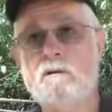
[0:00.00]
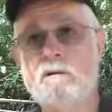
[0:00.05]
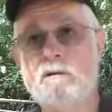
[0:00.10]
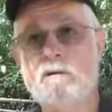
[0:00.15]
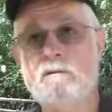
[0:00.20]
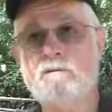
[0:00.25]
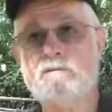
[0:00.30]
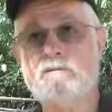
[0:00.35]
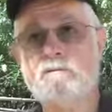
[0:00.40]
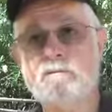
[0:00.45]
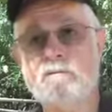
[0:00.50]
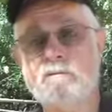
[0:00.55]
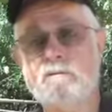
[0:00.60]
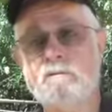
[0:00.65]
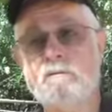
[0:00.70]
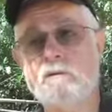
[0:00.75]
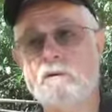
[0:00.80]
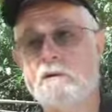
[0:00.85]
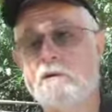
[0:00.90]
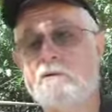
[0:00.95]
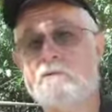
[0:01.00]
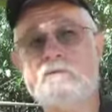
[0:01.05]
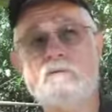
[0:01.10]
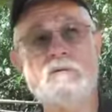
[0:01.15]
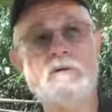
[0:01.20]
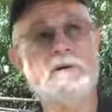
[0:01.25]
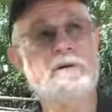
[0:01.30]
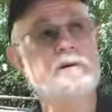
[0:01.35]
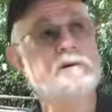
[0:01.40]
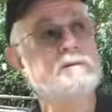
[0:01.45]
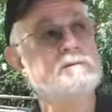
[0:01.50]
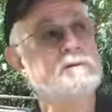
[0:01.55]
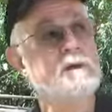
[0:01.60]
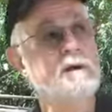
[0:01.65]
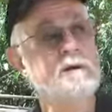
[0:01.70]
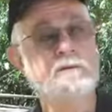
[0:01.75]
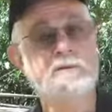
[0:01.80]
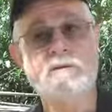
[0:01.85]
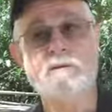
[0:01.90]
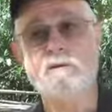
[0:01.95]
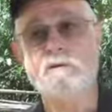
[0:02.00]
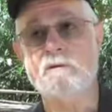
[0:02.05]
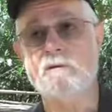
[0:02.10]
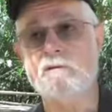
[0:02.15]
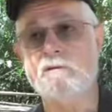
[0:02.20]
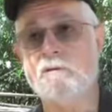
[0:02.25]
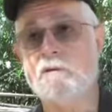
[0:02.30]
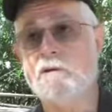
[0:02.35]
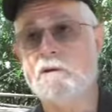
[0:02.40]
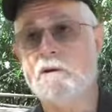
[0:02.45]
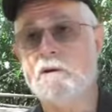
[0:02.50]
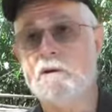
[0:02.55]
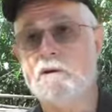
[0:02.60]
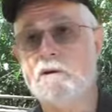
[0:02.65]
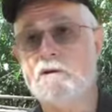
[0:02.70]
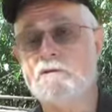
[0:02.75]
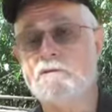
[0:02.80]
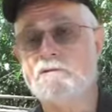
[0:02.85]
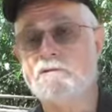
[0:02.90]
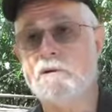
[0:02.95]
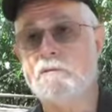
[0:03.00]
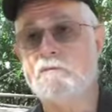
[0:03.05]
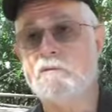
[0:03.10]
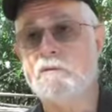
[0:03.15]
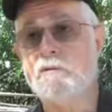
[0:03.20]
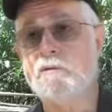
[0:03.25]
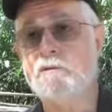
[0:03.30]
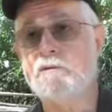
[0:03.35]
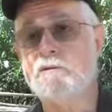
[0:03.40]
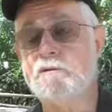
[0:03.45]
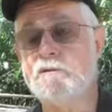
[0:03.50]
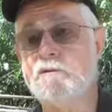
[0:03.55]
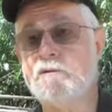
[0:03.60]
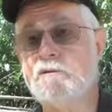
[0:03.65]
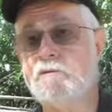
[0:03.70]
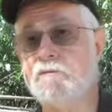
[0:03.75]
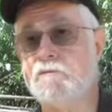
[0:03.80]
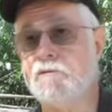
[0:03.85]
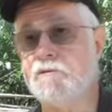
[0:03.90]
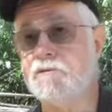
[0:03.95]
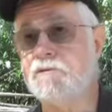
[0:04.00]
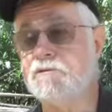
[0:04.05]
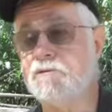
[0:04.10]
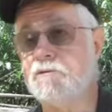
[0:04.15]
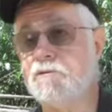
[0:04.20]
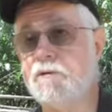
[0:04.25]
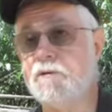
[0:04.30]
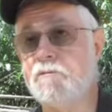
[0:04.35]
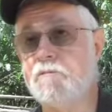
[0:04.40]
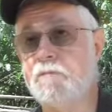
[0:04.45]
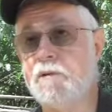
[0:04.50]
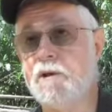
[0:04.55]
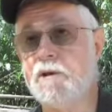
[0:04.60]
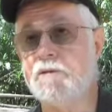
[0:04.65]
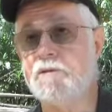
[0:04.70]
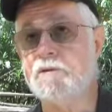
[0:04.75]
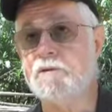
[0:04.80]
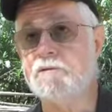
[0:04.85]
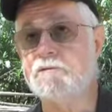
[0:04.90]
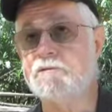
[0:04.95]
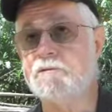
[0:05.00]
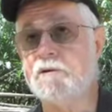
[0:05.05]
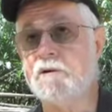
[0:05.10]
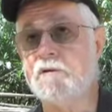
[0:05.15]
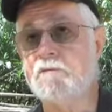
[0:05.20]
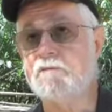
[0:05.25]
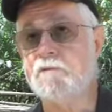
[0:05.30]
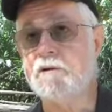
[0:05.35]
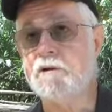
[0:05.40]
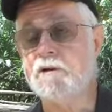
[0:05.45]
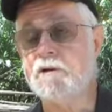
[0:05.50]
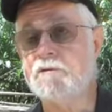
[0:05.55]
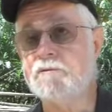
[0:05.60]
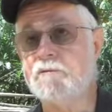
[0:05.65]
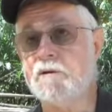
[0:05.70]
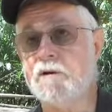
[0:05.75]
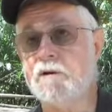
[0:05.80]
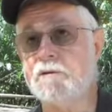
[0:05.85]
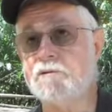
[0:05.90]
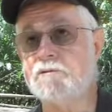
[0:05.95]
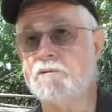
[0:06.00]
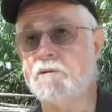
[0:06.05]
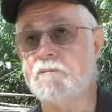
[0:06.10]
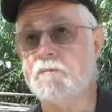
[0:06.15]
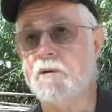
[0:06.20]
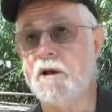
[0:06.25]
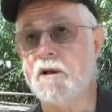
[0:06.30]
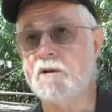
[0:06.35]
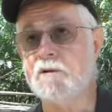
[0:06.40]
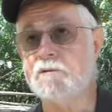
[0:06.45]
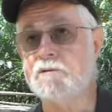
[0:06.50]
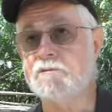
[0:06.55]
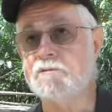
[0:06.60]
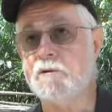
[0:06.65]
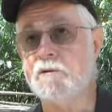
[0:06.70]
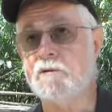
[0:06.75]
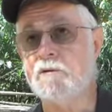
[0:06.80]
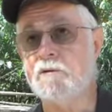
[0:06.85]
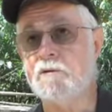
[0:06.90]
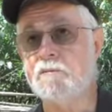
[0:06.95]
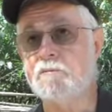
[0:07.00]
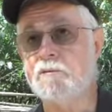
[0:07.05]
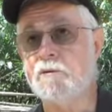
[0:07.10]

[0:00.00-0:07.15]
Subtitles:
It's wherever it is out there. Somewhere in the universe, you can bet there's enough electrons to balance all the